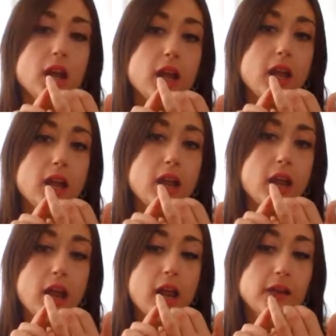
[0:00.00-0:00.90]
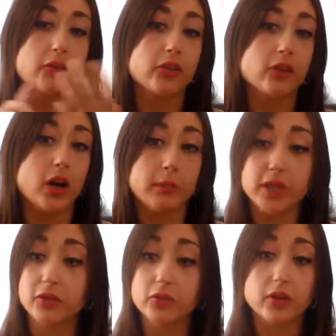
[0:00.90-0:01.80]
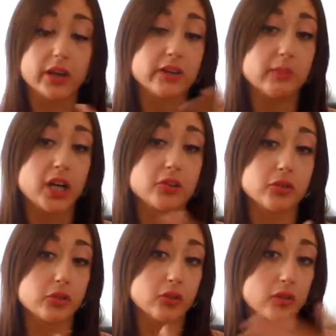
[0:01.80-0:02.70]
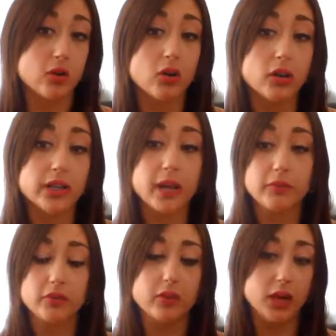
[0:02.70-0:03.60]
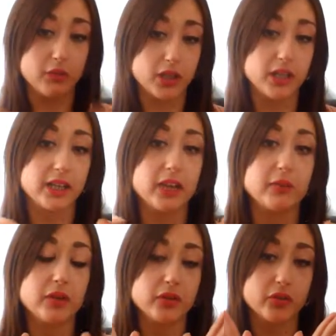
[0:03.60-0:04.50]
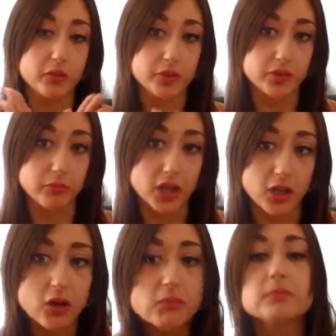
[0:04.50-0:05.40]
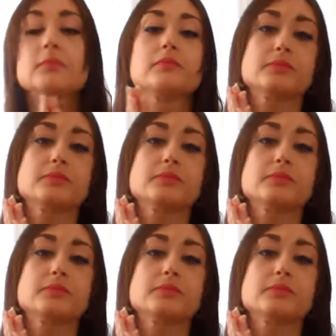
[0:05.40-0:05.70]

And so I made tutorials about all of them, so I will link them in the description below.